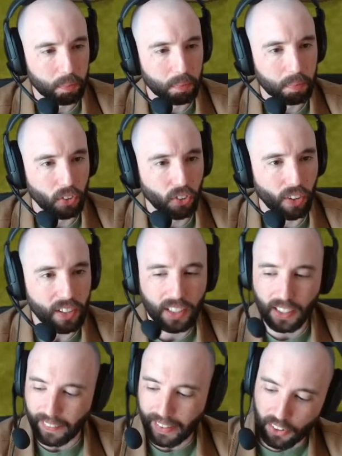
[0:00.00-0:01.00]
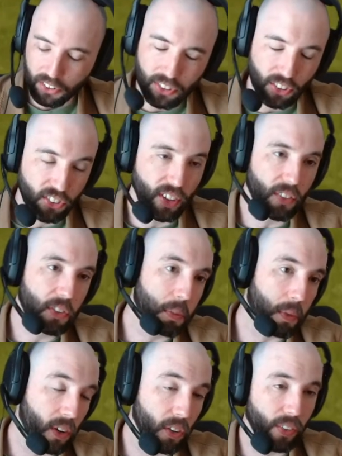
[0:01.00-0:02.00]
Slendy, you get the house to yourself
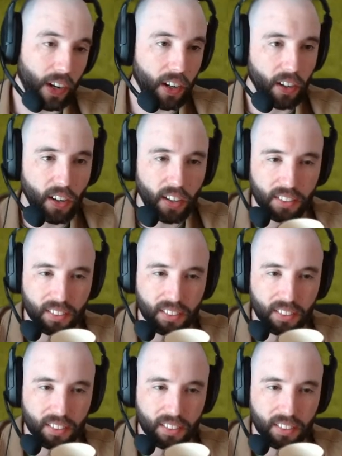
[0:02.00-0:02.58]
tomorrow. Rock on.